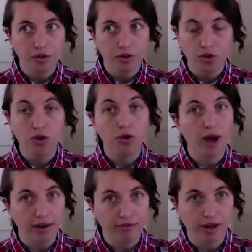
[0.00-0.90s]
2
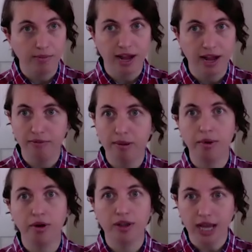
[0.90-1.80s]
half-time staff
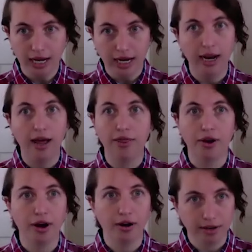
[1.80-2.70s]
members and another